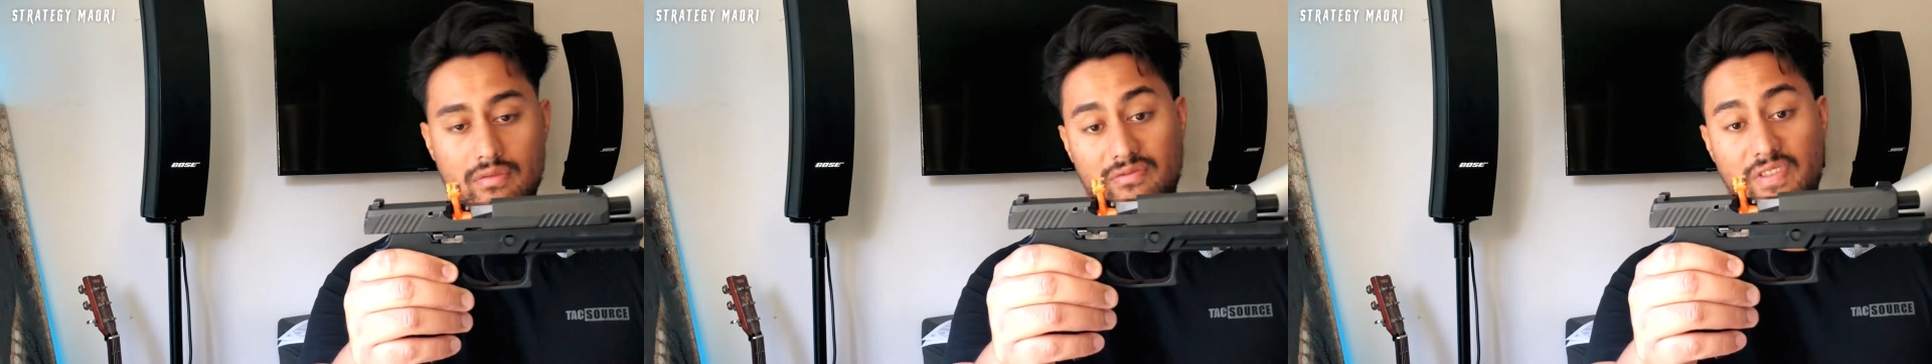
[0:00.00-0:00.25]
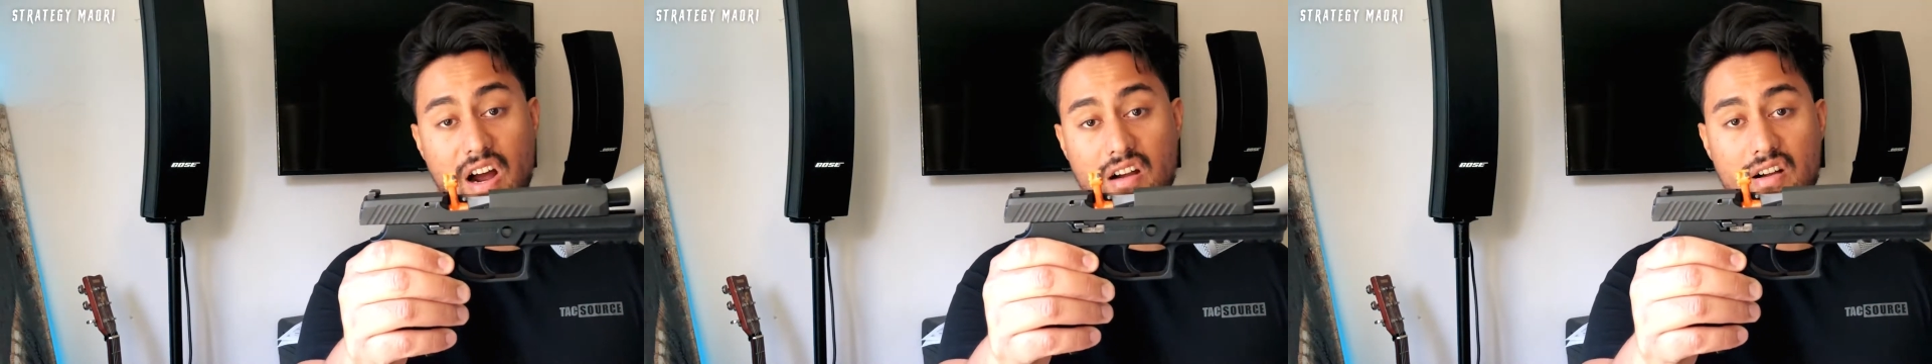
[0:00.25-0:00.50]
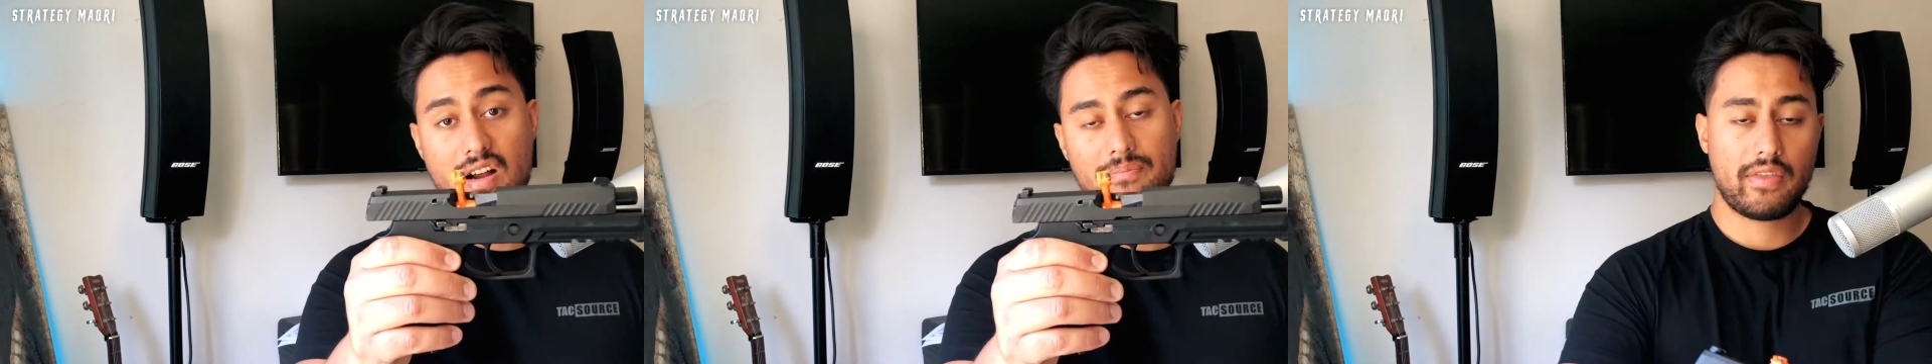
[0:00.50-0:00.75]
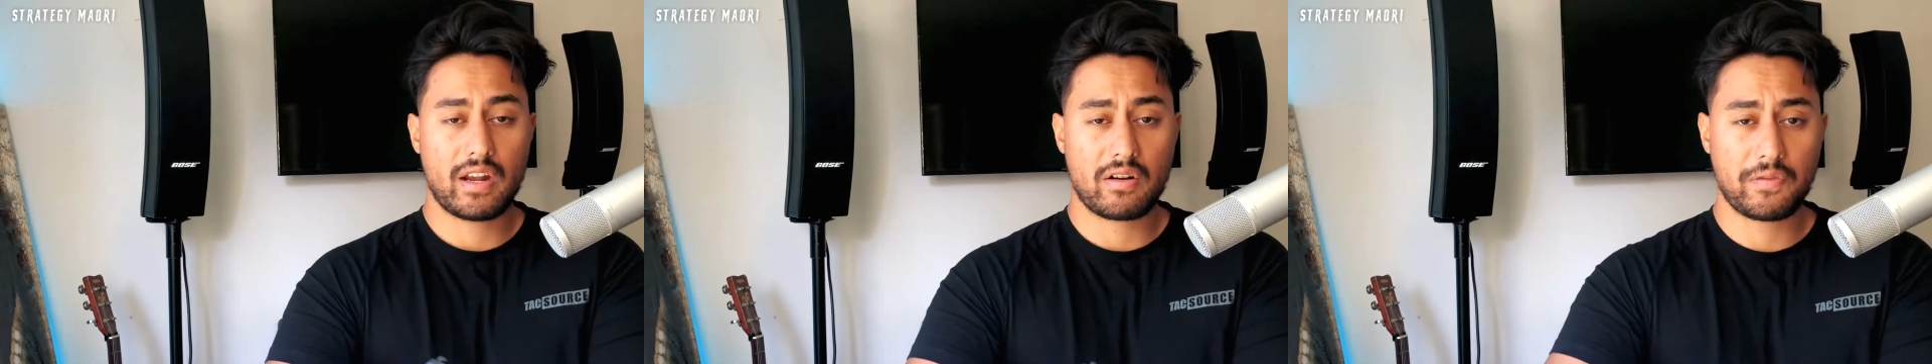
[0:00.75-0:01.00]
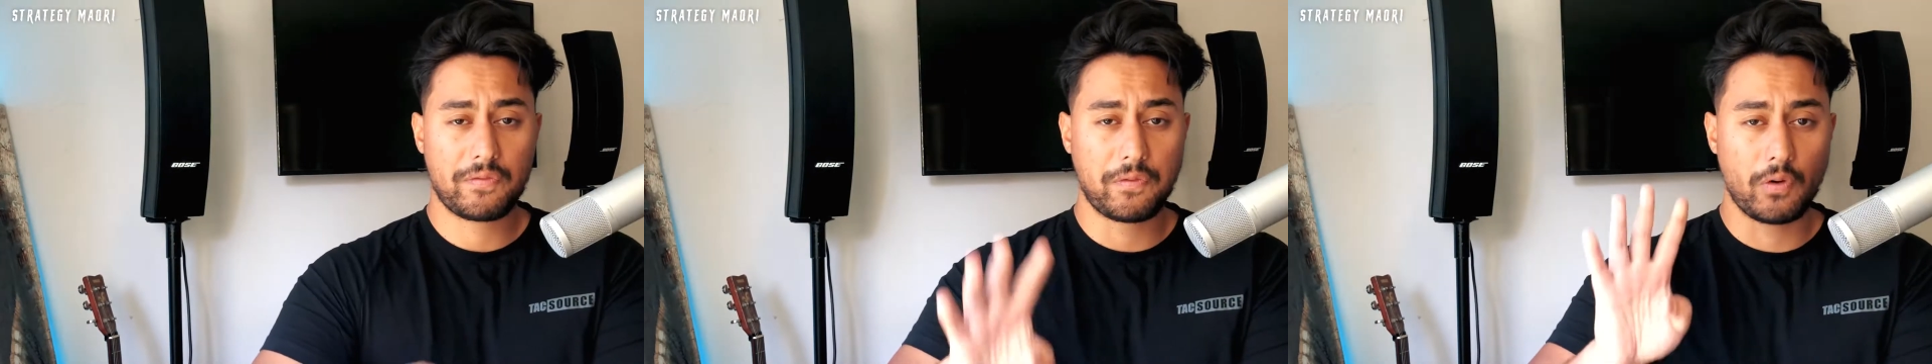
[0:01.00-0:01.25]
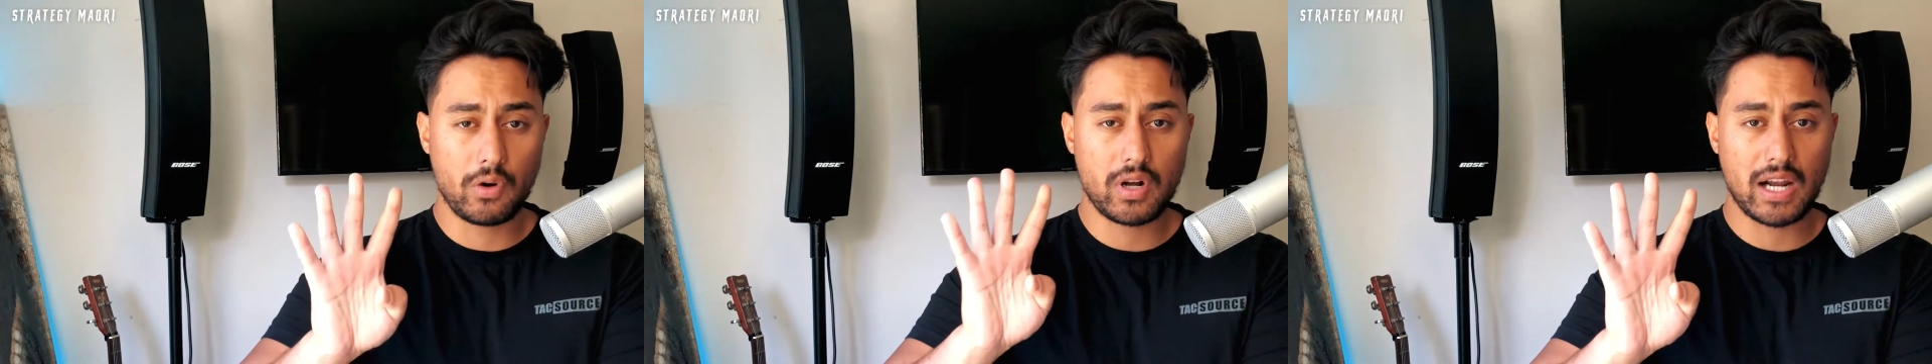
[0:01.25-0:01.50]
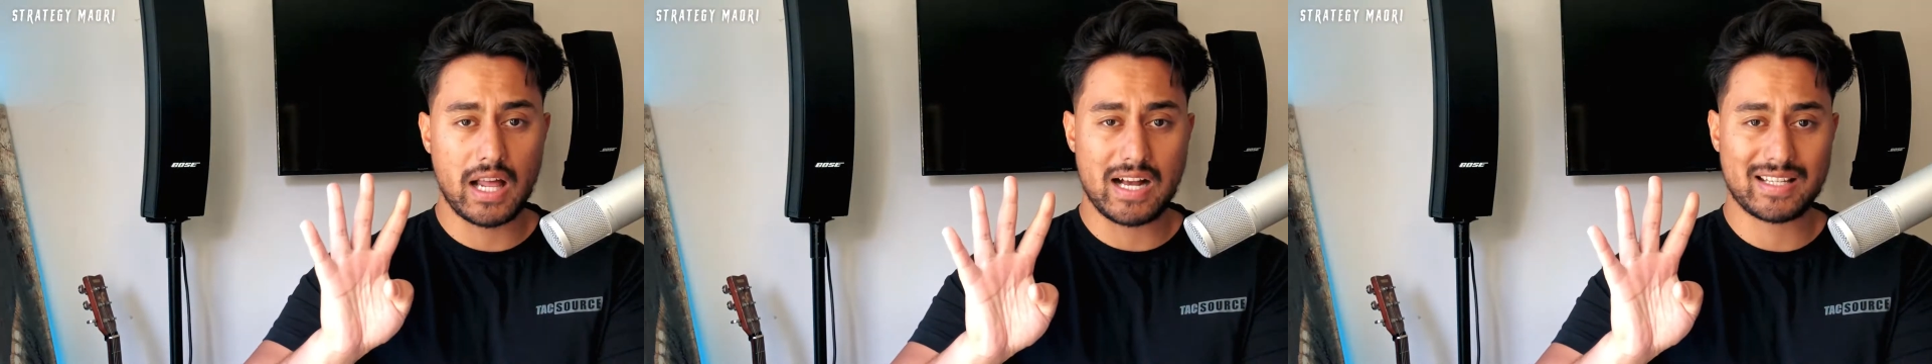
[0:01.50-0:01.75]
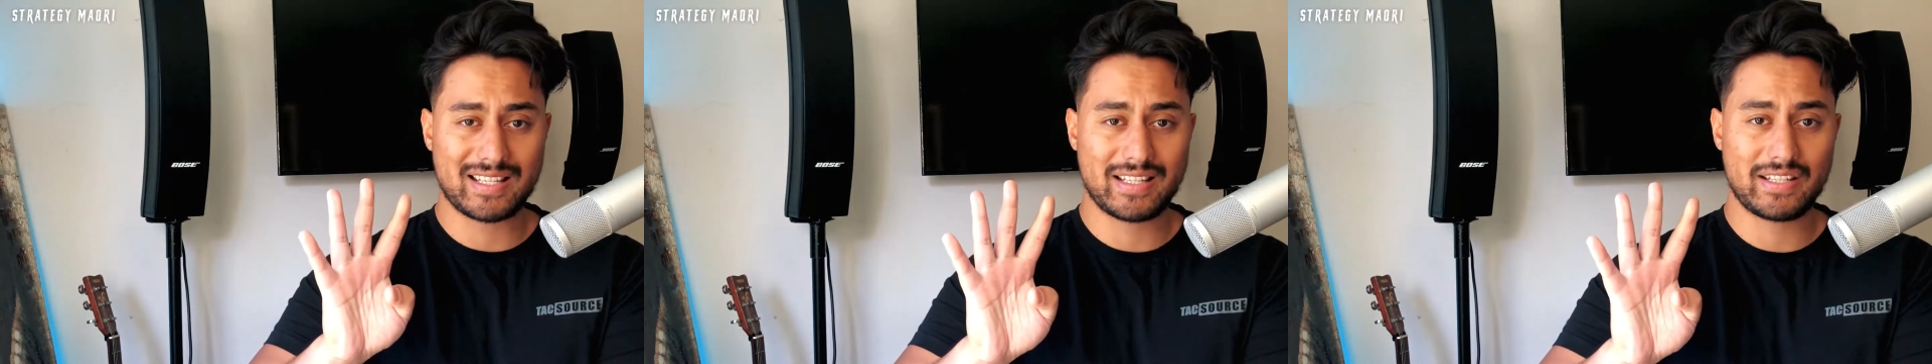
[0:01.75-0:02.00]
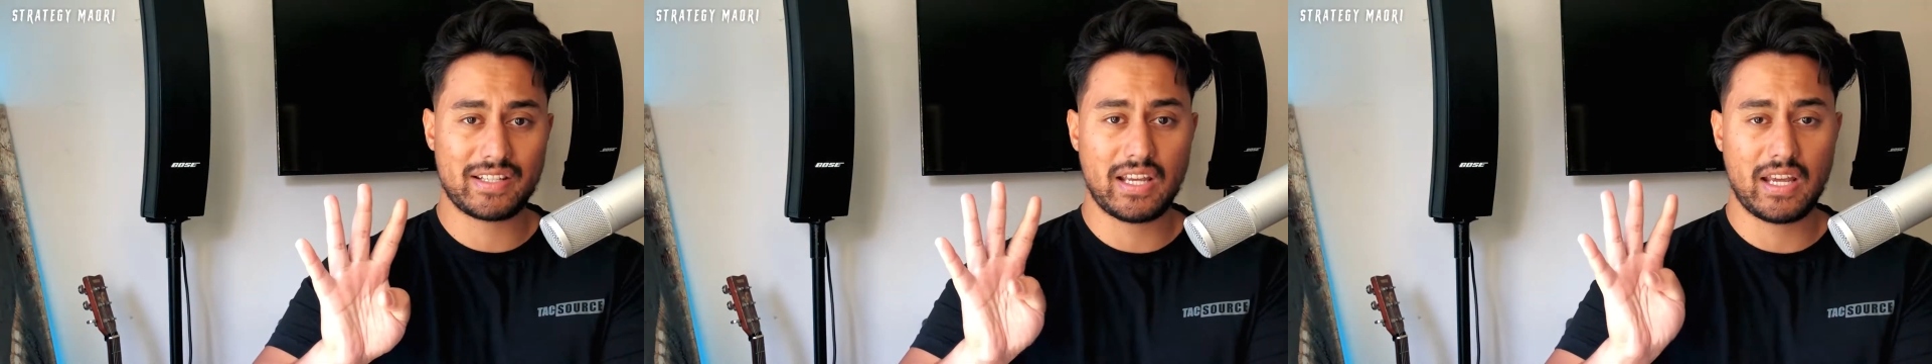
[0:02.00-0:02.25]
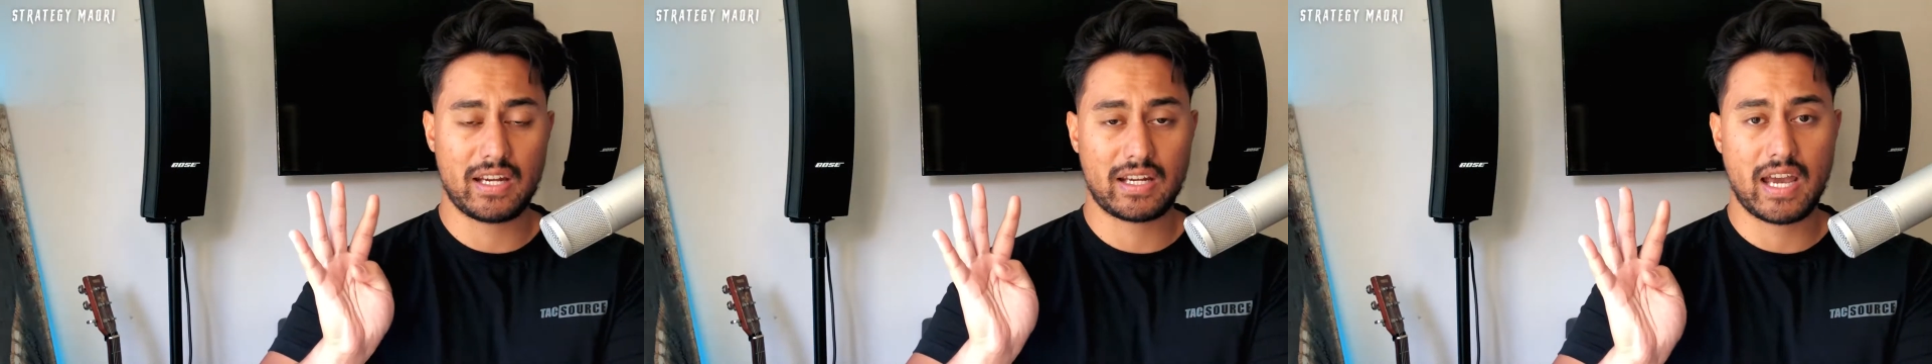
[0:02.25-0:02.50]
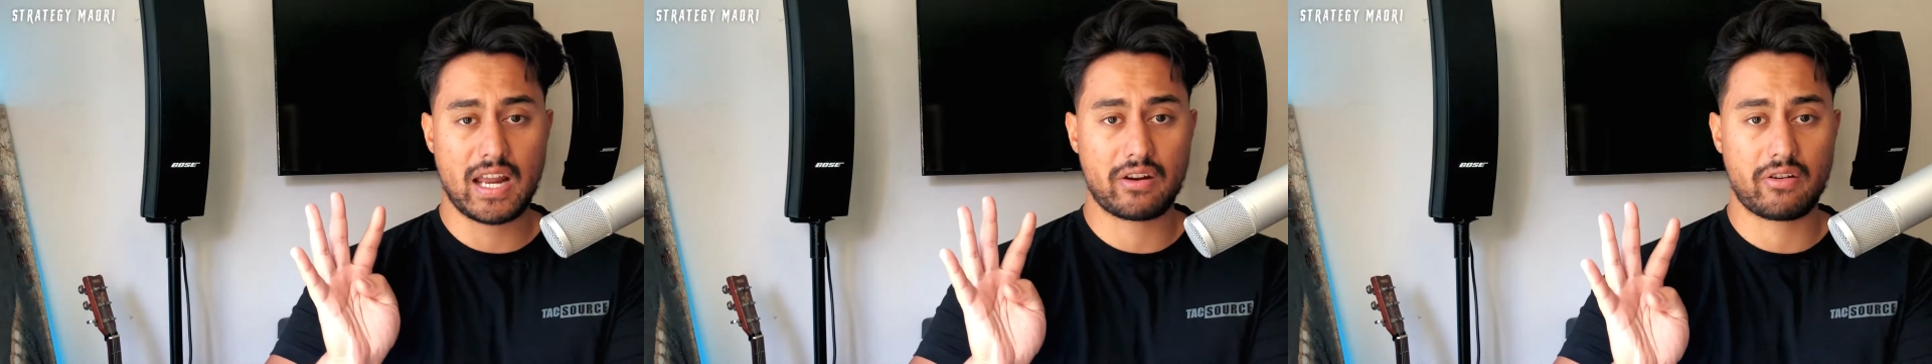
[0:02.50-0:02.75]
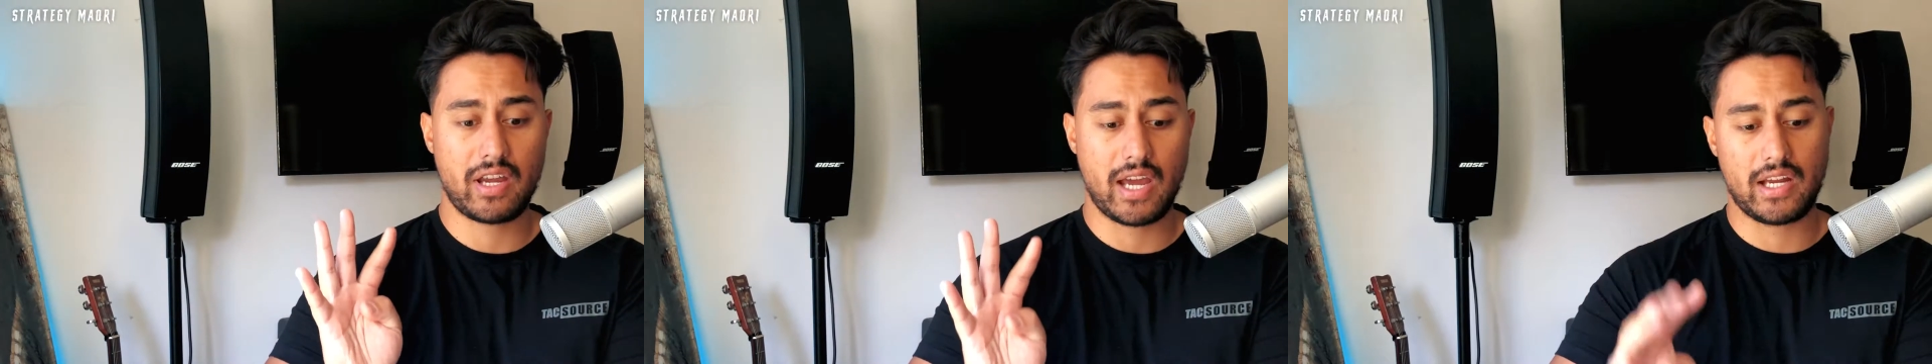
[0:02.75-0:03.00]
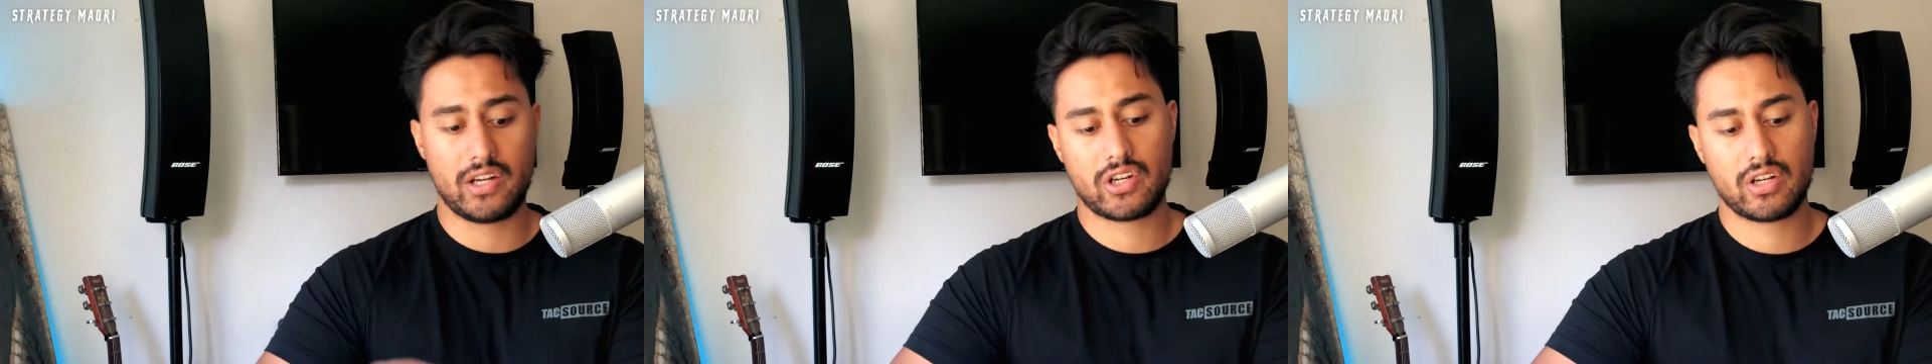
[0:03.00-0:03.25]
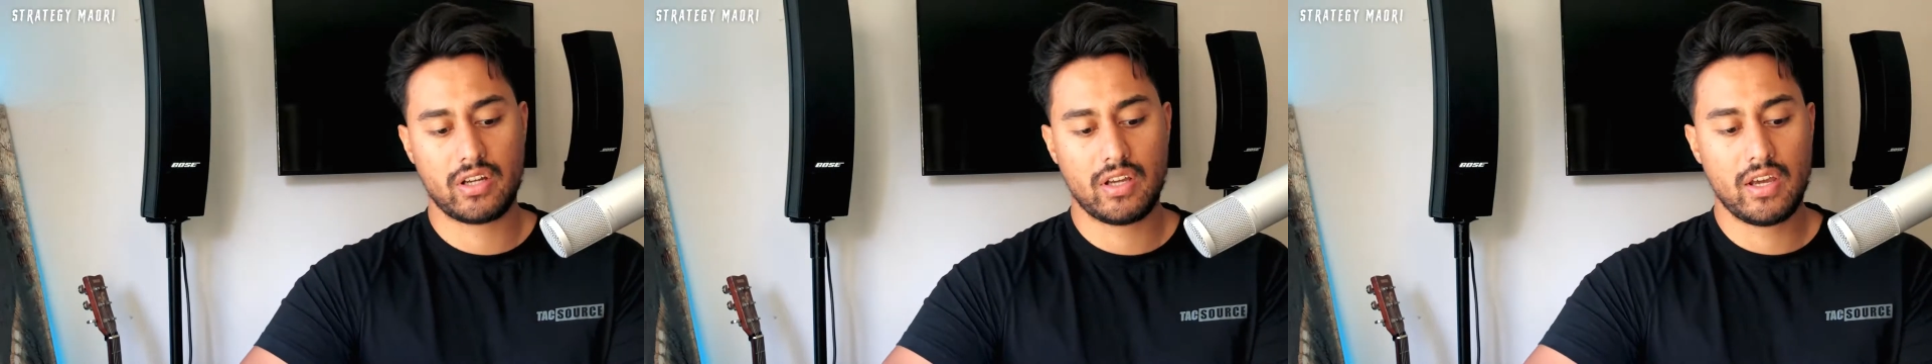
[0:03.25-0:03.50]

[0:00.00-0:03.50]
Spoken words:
firearm. There are 4 classes in Category H.